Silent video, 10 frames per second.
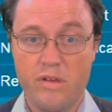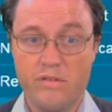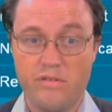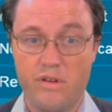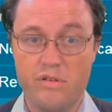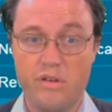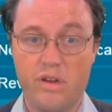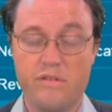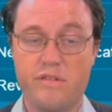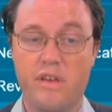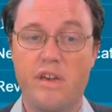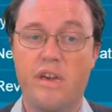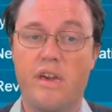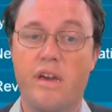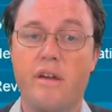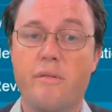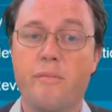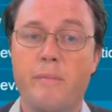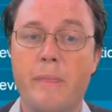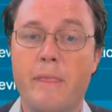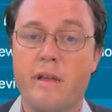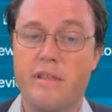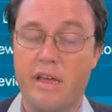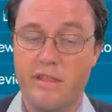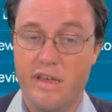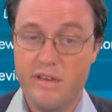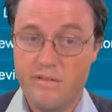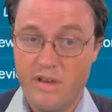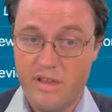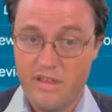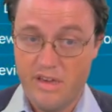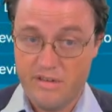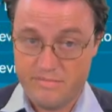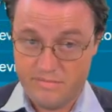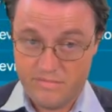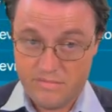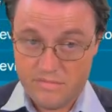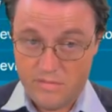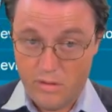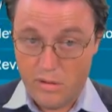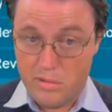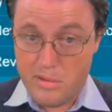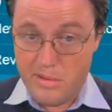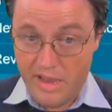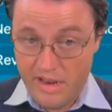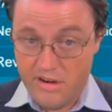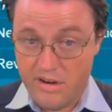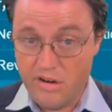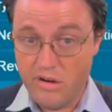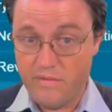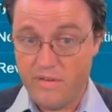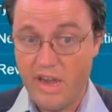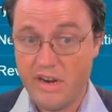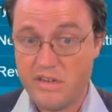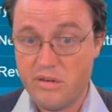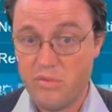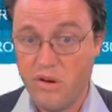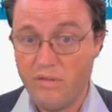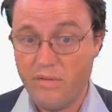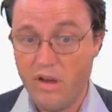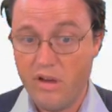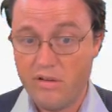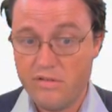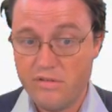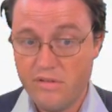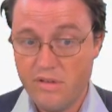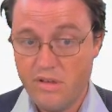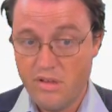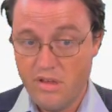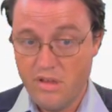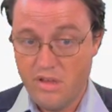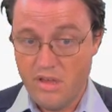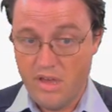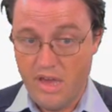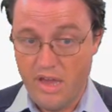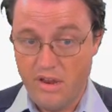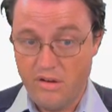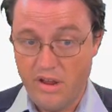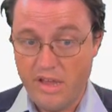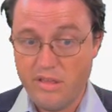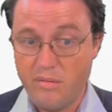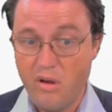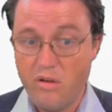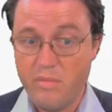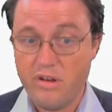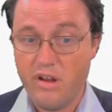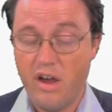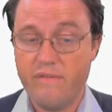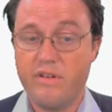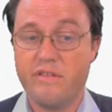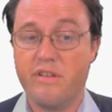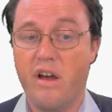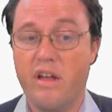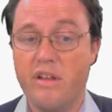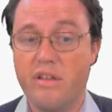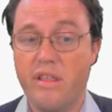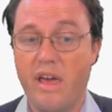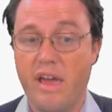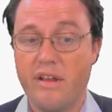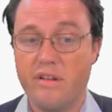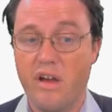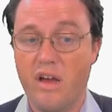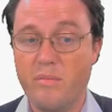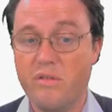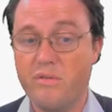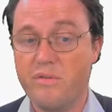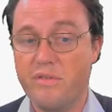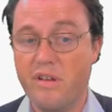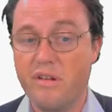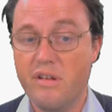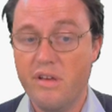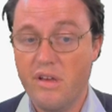So you can see here that these are the standard notification profiles, and at the moment I've decided that I'm interested